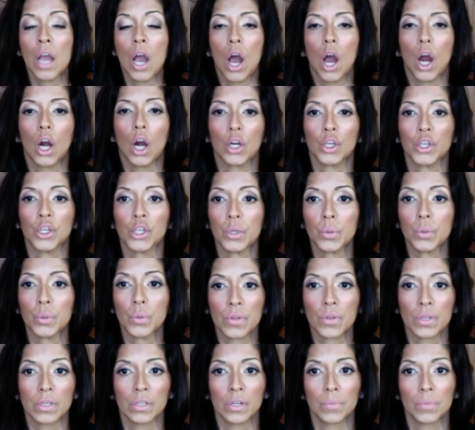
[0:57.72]
our youth
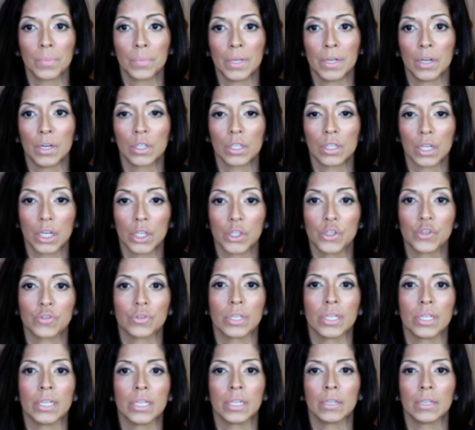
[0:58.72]
in our, in our
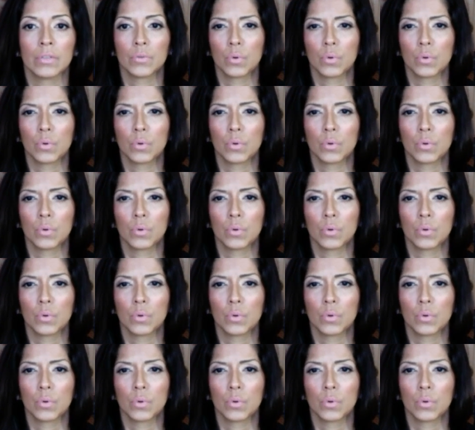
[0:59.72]
country and, of